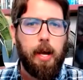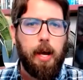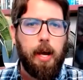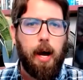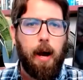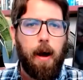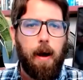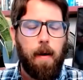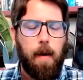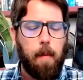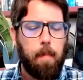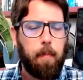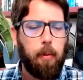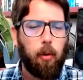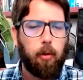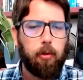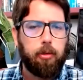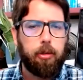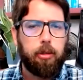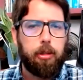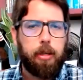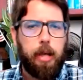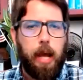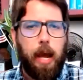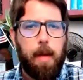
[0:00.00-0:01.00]
A poll
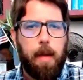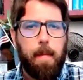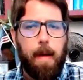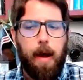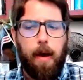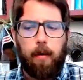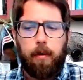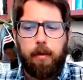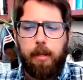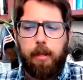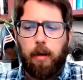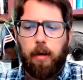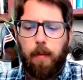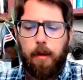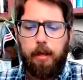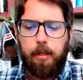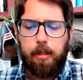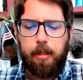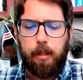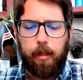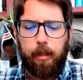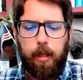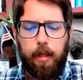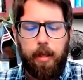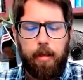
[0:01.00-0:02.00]
just came out recently